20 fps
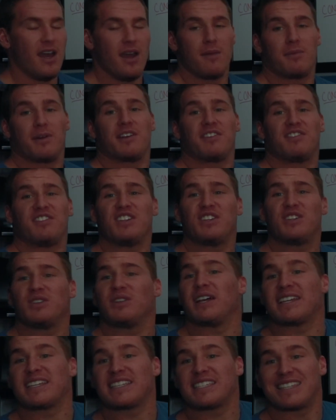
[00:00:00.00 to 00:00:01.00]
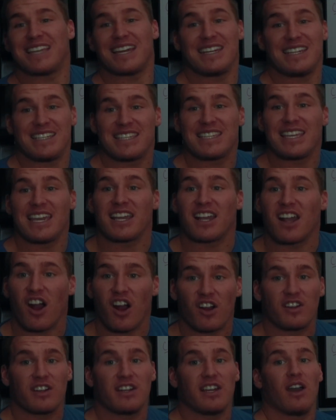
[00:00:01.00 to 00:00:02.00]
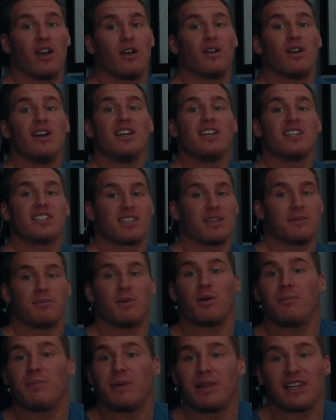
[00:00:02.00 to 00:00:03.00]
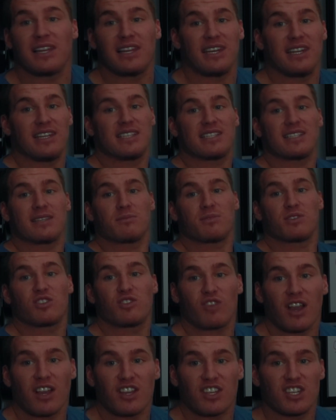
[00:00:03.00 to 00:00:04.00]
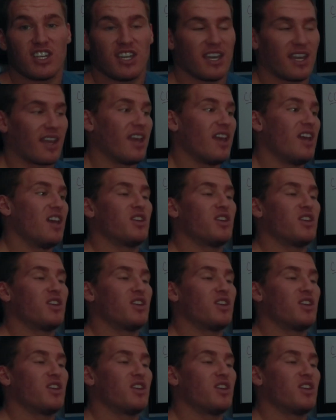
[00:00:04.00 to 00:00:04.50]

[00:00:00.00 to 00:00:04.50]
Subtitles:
But if you do like steady state cardio, some mobility, some stretching,